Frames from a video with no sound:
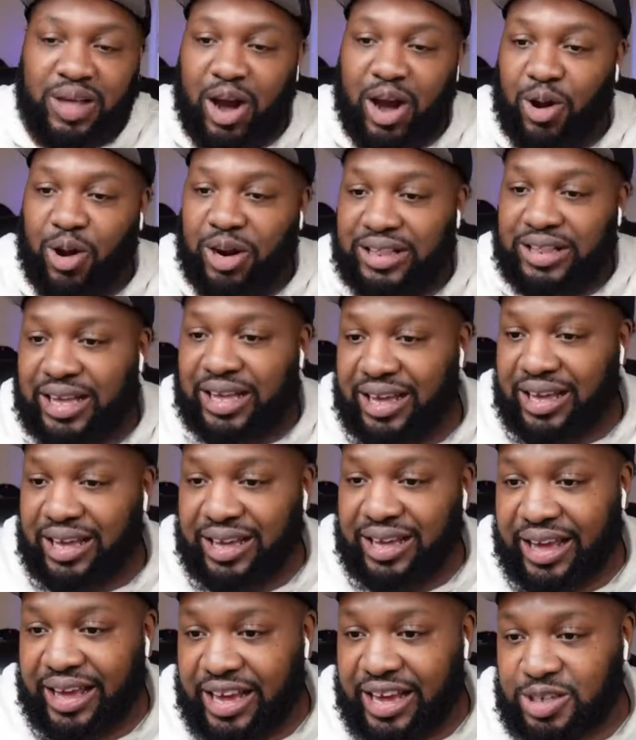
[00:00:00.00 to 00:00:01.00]
thing
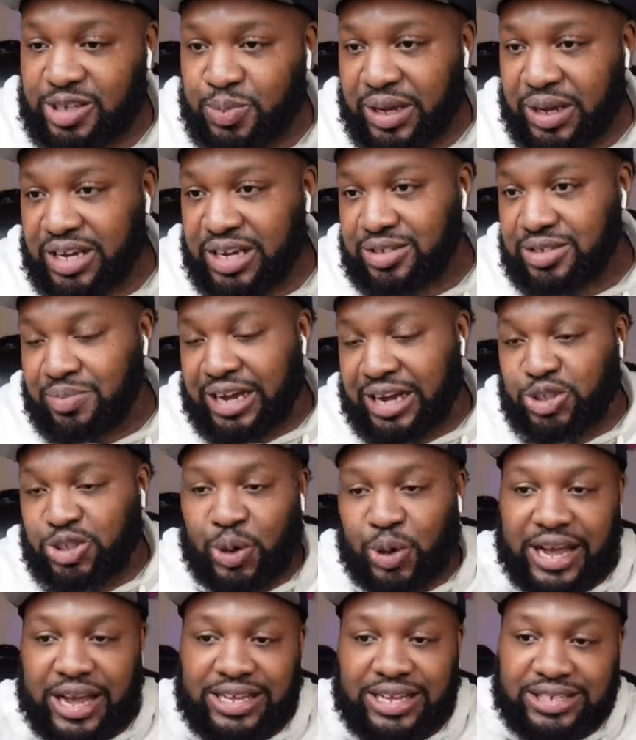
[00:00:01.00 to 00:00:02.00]
is because my
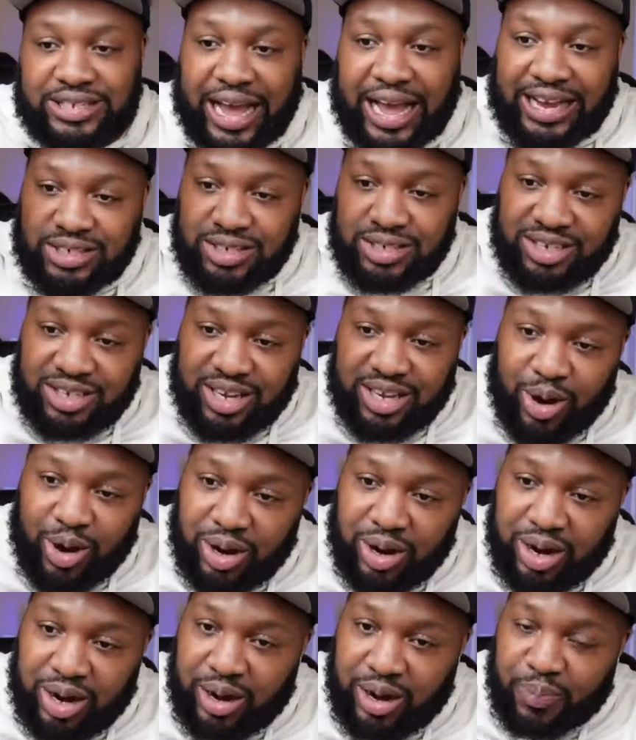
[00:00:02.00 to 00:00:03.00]
transactions go
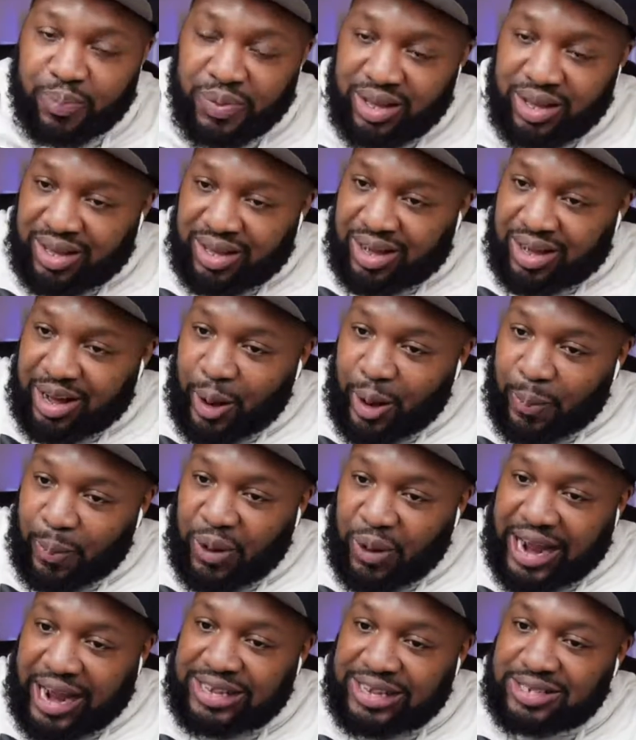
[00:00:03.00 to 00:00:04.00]
up, her
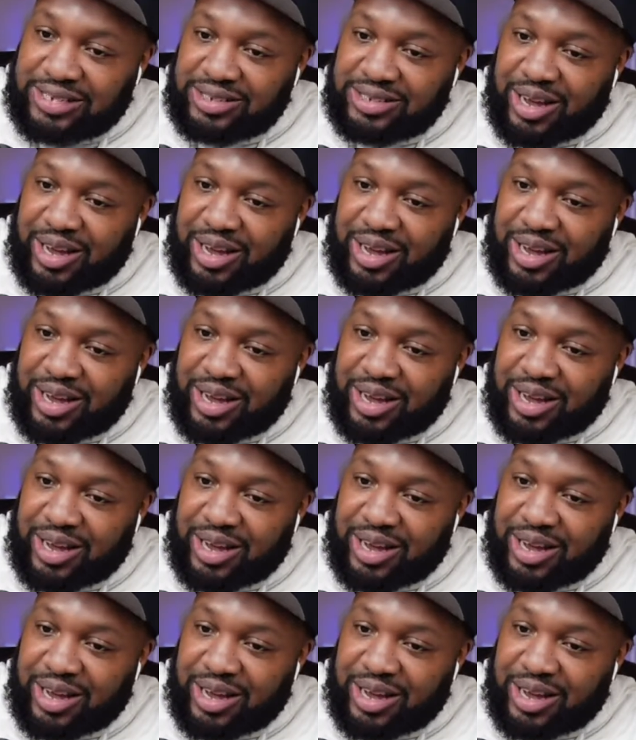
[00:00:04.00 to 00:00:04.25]
price